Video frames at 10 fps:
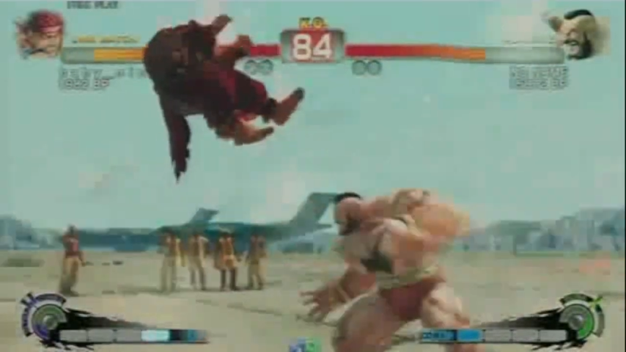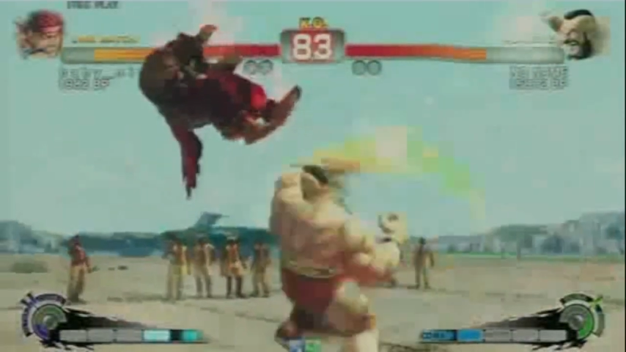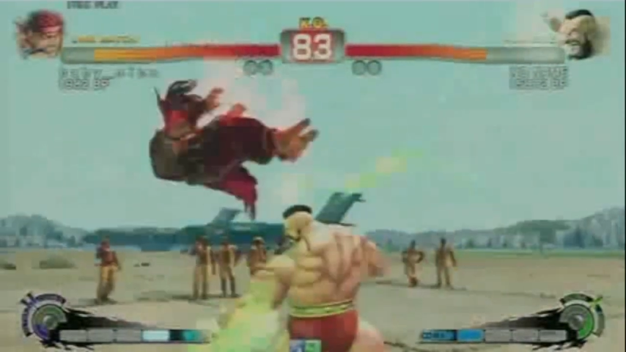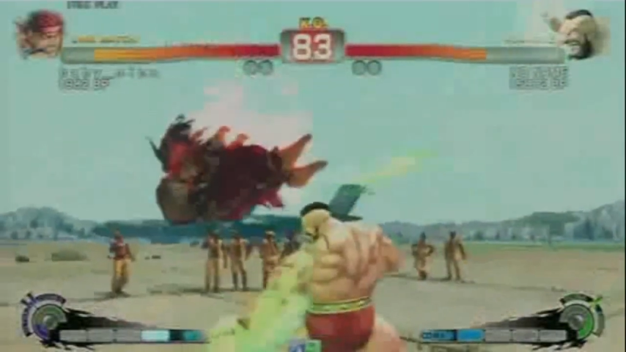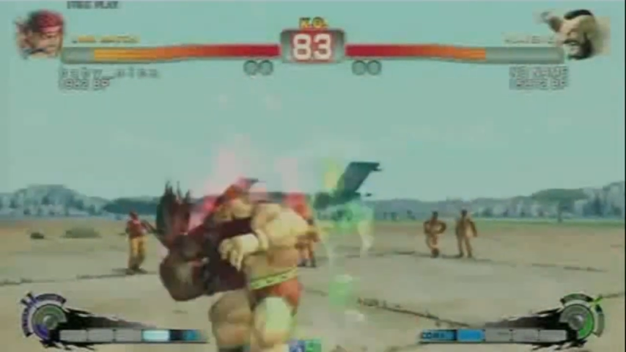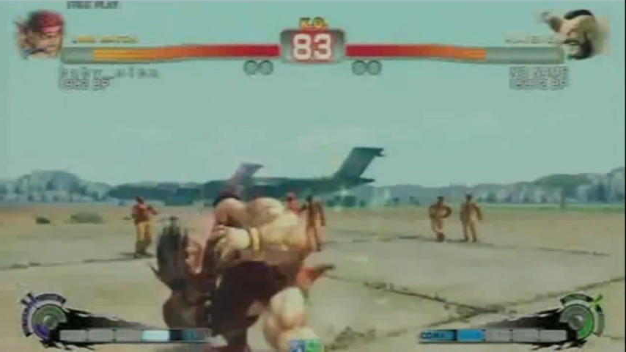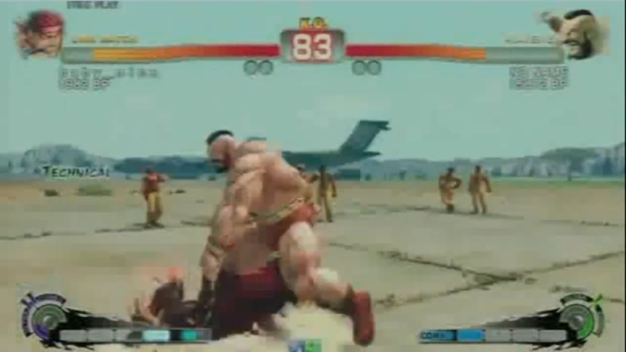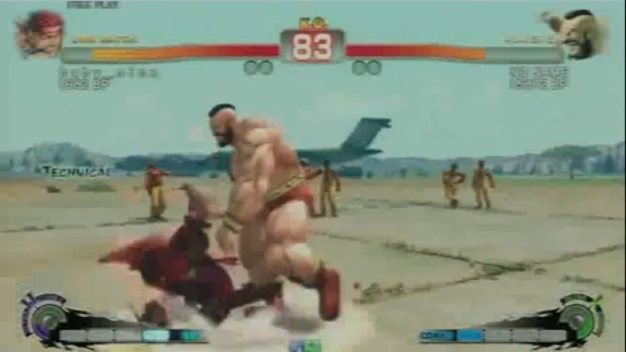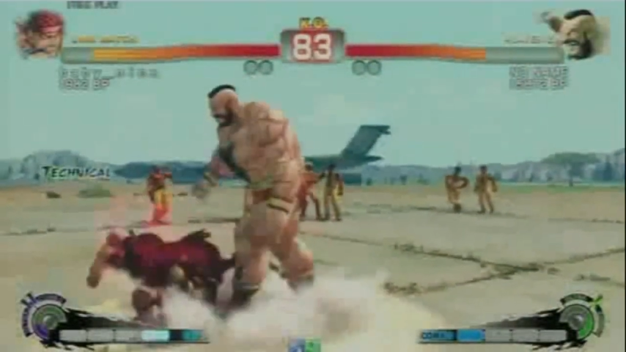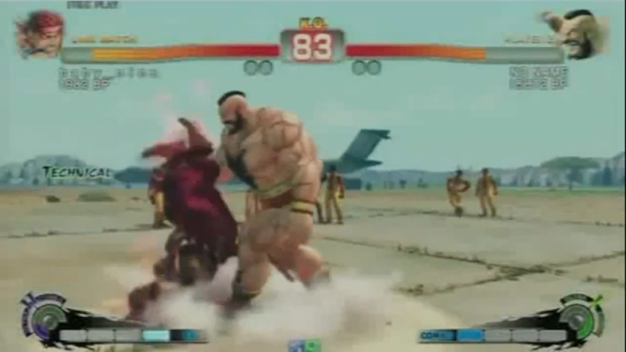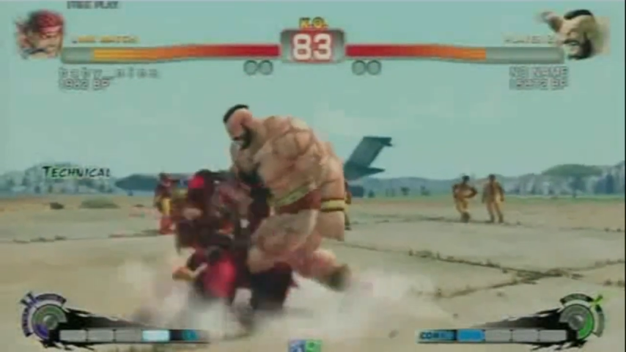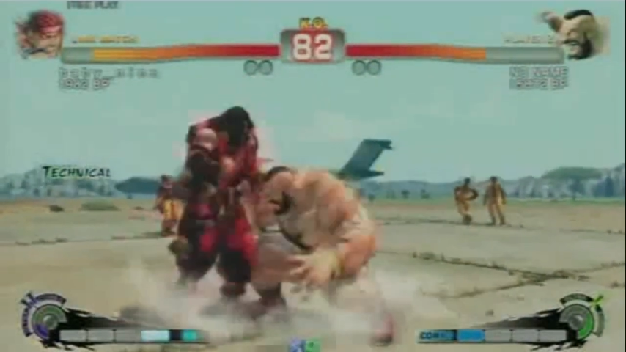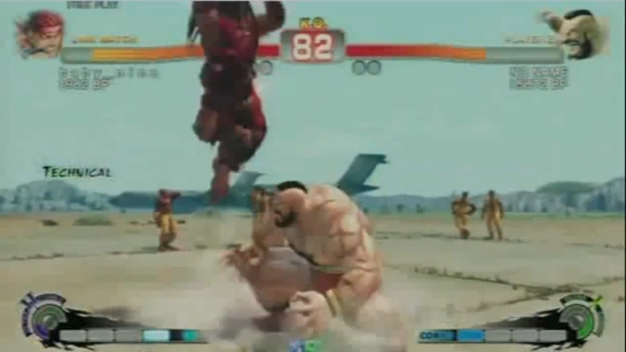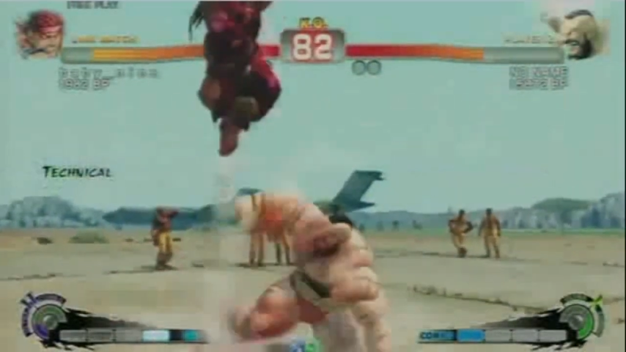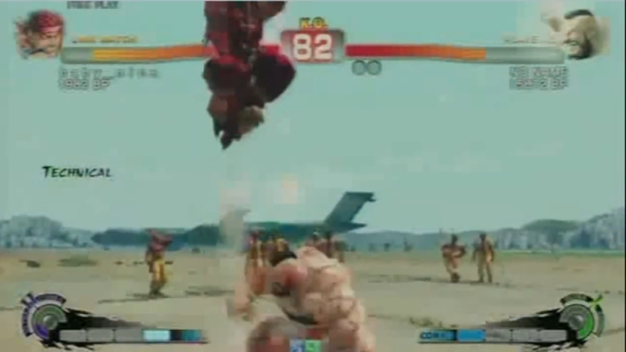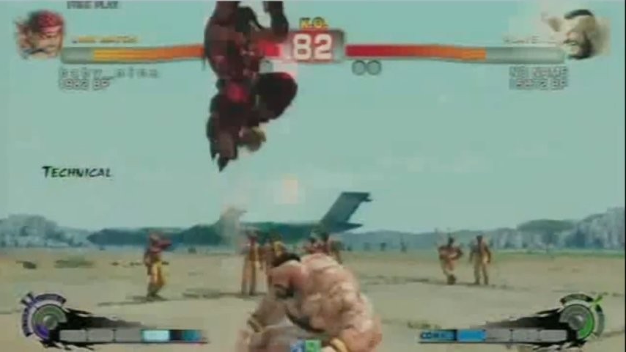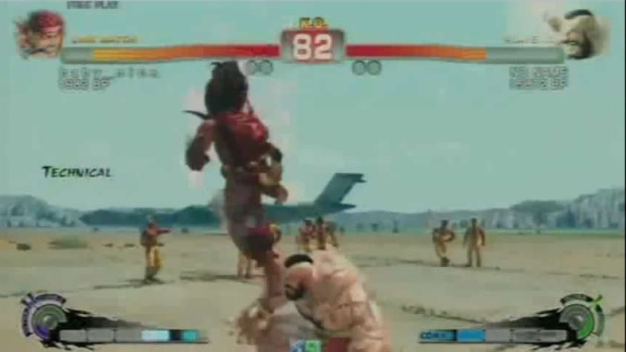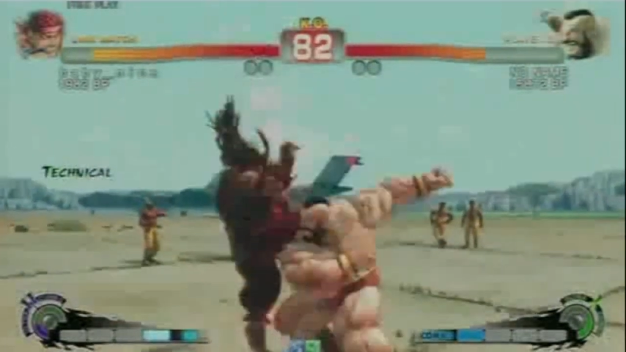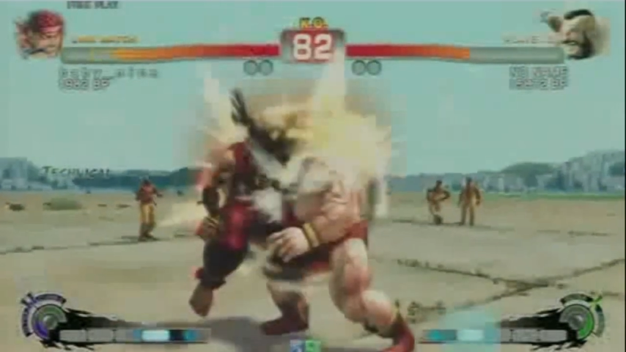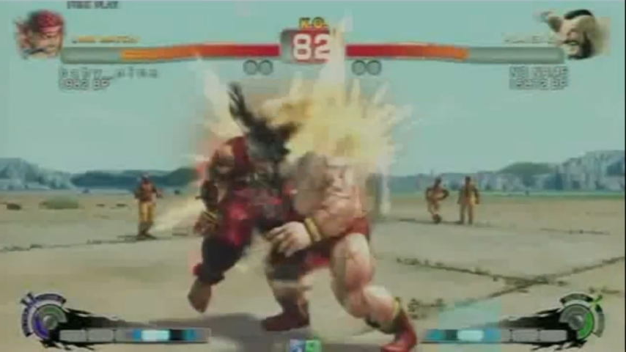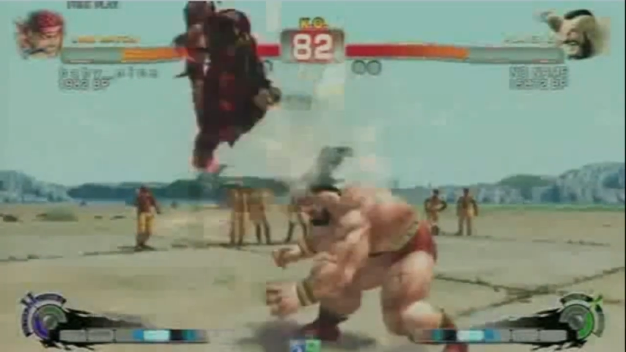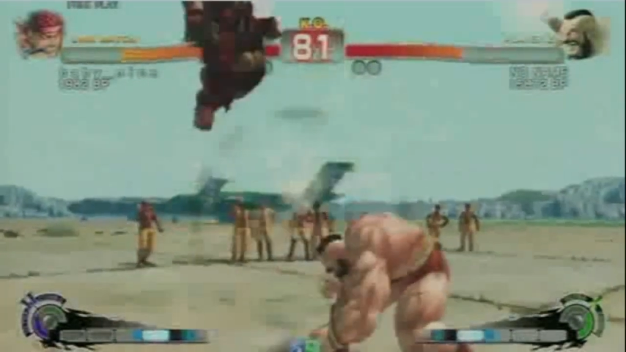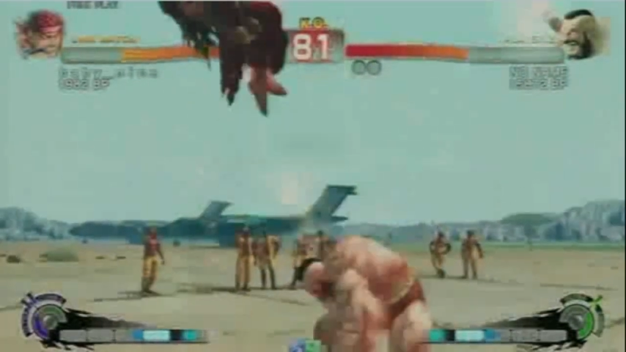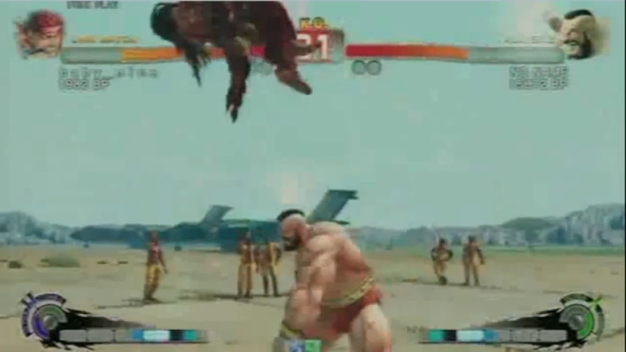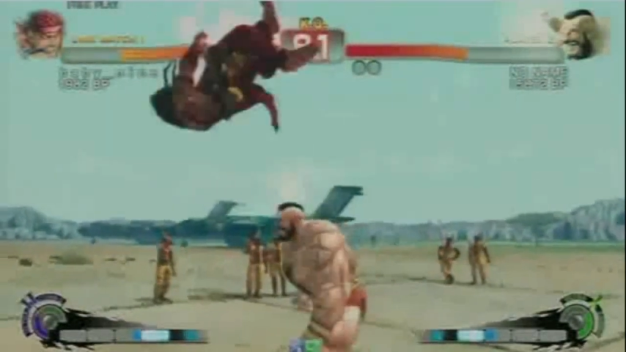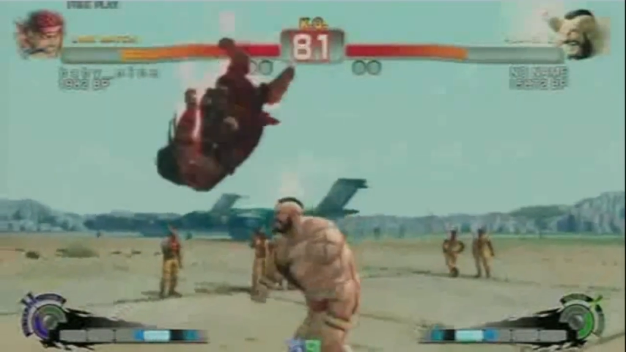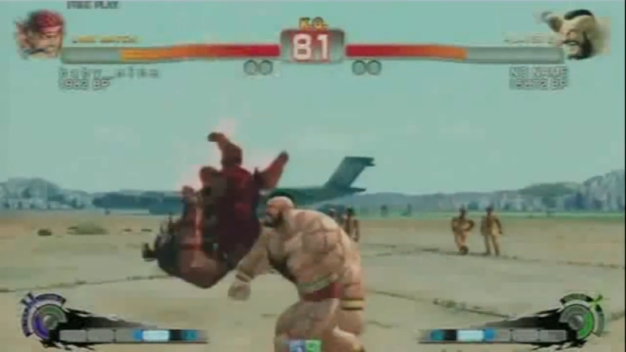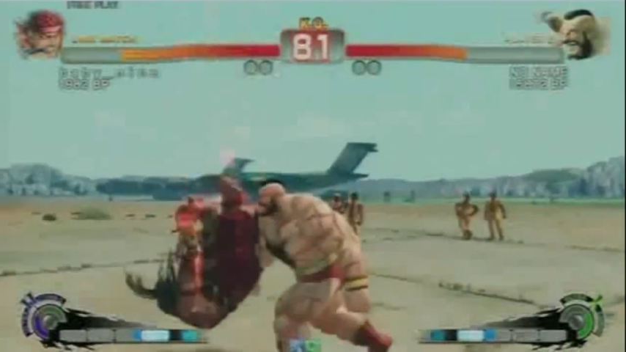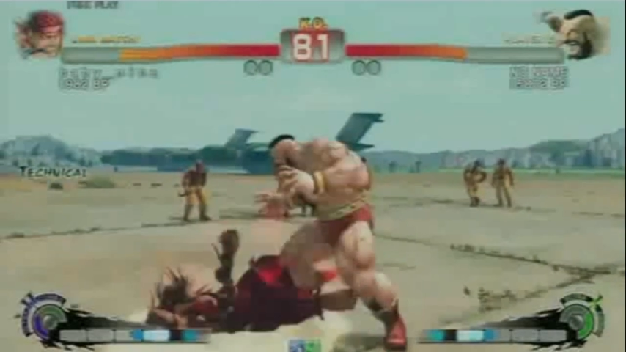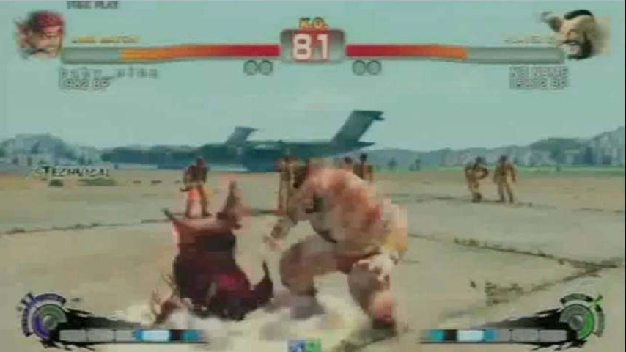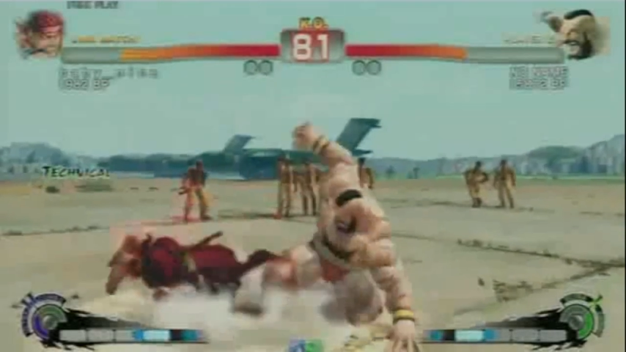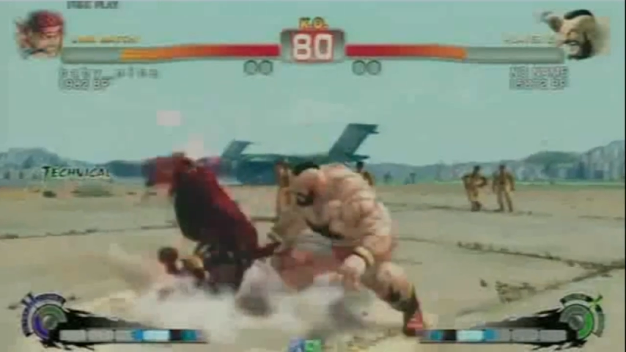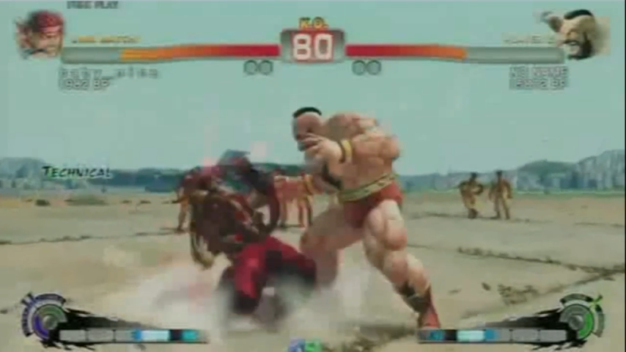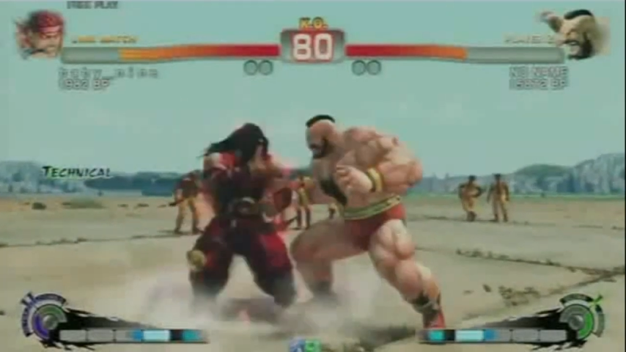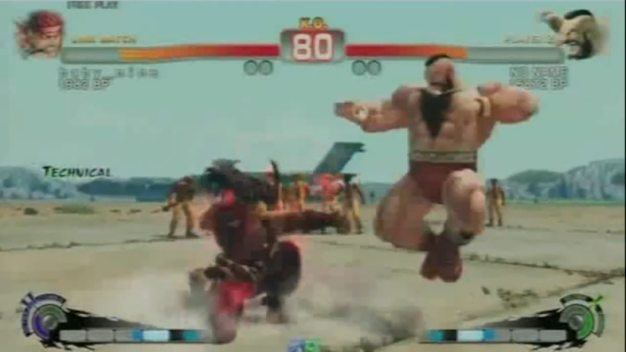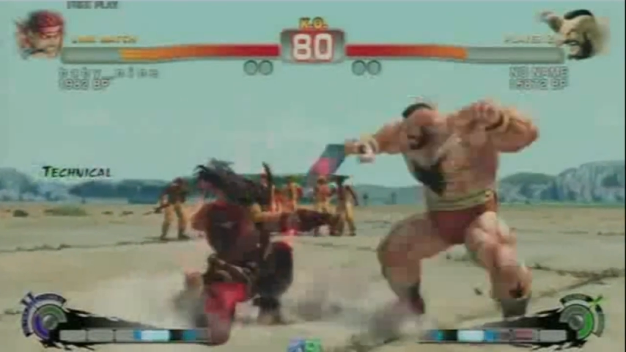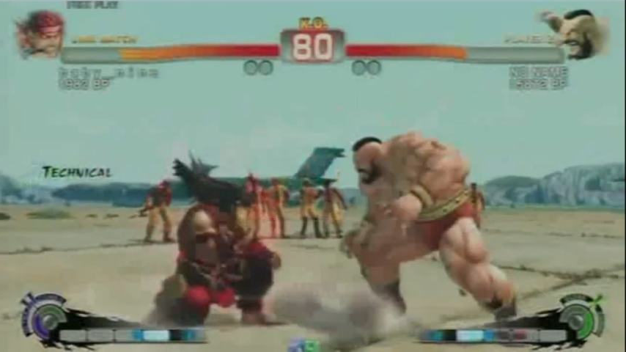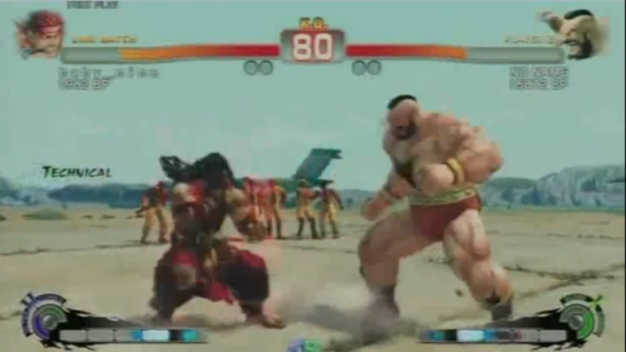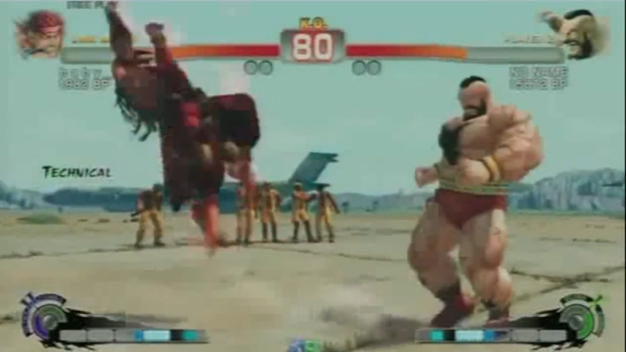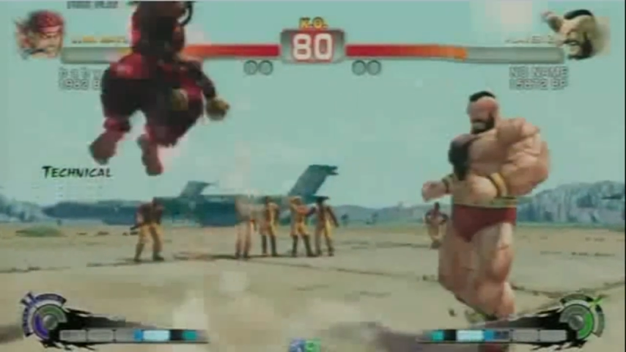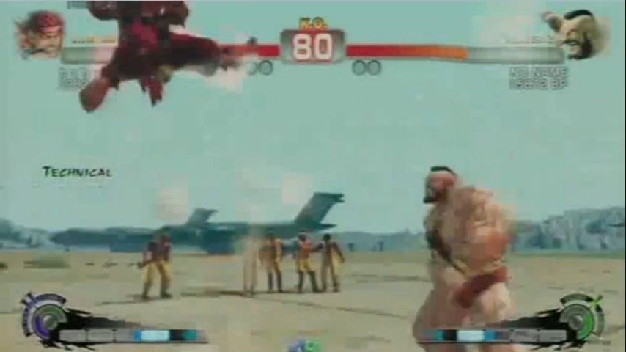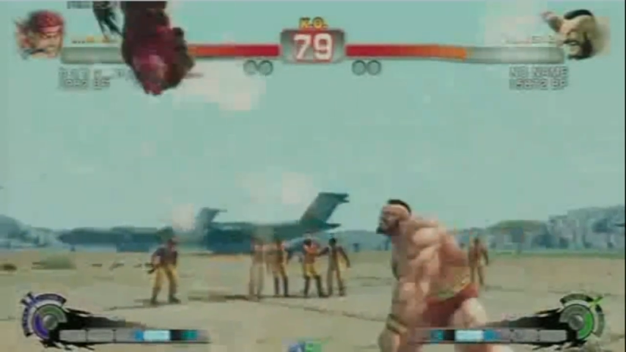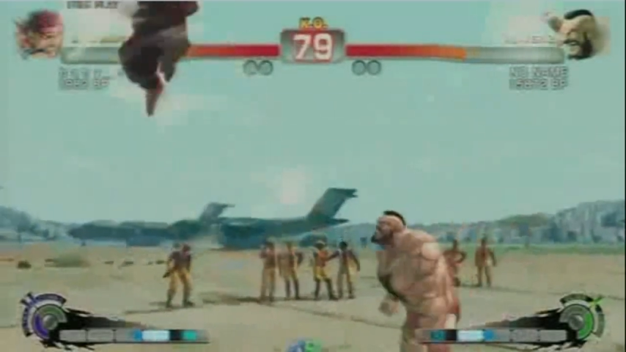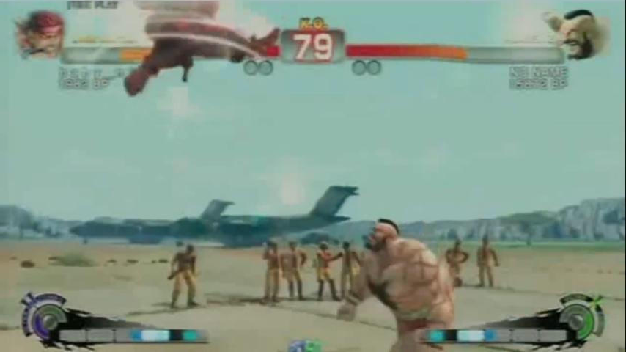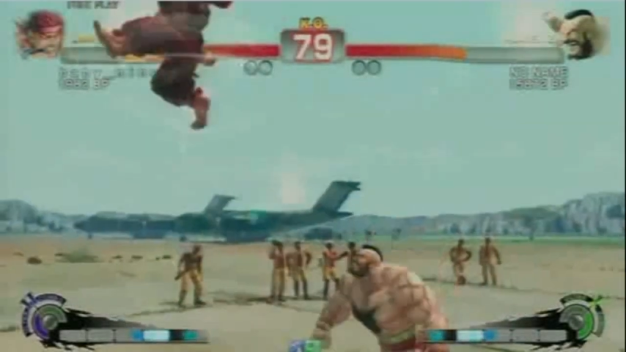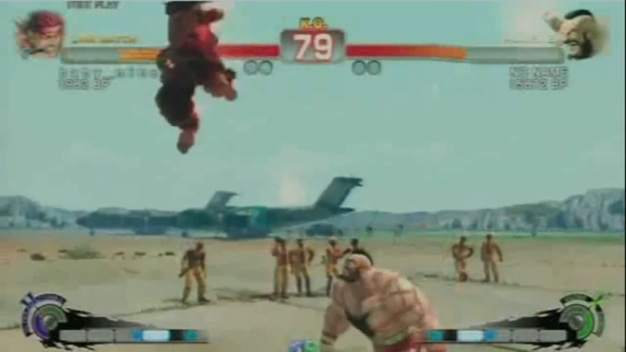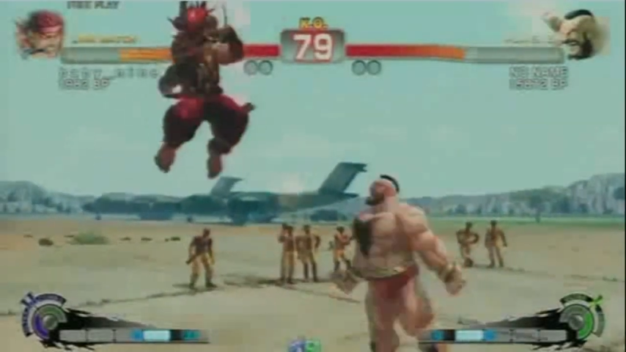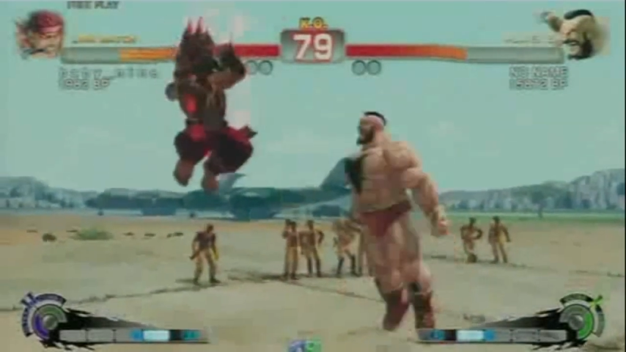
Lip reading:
Nobody's mouth can be seen.